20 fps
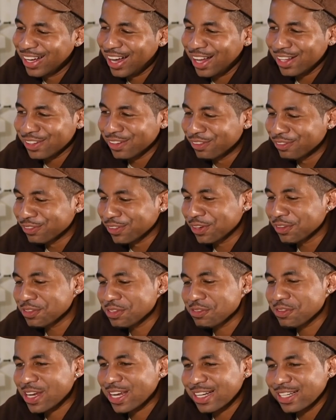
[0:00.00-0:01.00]
I love Furby,
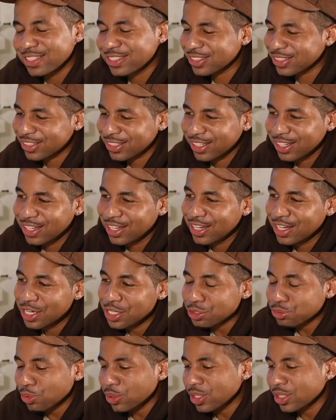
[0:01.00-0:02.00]
man.
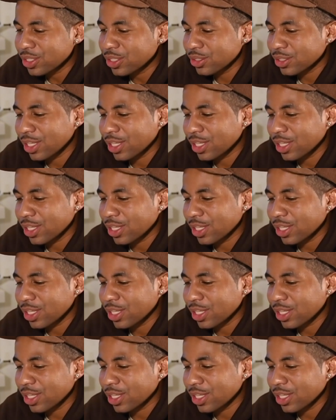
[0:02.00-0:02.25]
He's one of the,